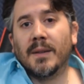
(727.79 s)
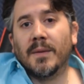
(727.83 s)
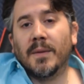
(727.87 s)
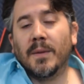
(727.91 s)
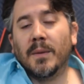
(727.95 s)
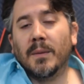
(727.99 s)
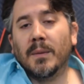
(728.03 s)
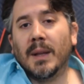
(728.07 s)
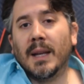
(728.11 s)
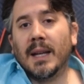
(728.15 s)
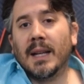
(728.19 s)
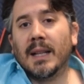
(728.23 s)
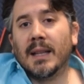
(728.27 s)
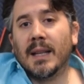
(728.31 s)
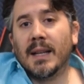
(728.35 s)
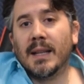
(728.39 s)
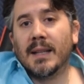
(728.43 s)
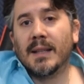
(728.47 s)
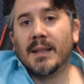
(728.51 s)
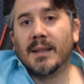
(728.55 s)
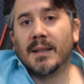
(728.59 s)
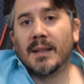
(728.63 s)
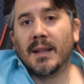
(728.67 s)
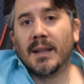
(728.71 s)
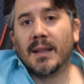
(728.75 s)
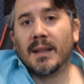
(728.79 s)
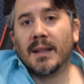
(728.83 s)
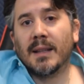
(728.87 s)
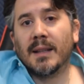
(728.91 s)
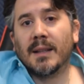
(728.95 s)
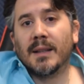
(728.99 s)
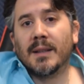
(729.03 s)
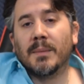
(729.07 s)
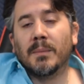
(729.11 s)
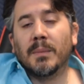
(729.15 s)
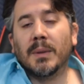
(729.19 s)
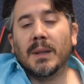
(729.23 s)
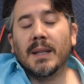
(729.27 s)
if you like lessons like
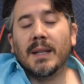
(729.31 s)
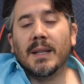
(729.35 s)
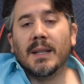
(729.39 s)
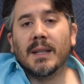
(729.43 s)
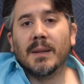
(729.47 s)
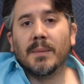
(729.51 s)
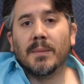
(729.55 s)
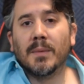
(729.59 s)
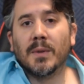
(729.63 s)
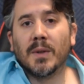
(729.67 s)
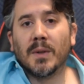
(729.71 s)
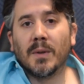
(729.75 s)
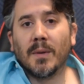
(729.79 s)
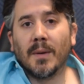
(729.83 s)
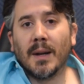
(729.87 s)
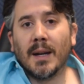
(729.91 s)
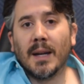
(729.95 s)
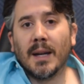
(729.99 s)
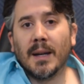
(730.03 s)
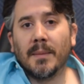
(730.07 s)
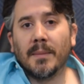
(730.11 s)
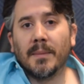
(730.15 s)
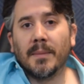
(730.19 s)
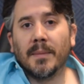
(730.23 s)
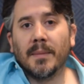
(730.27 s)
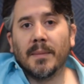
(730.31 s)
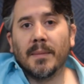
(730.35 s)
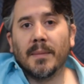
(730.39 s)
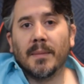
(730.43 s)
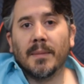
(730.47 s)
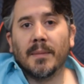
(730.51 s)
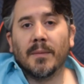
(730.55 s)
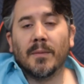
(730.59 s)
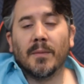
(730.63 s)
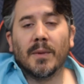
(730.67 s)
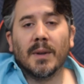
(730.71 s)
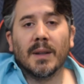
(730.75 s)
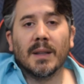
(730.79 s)
this, please subscribe.
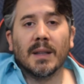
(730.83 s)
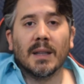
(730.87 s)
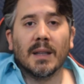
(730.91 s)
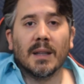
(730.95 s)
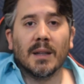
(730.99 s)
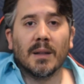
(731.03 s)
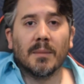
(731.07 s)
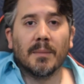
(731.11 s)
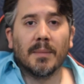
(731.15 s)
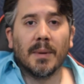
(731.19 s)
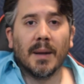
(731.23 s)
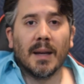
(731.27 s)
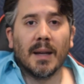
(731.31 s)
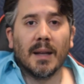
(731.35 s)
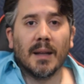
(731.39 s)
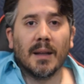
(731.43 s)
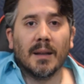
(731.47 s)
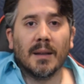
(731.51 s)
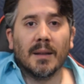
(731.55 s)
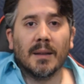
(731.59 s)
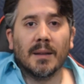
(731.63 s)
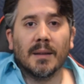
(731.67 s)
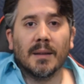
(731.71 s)
Ring the little bell.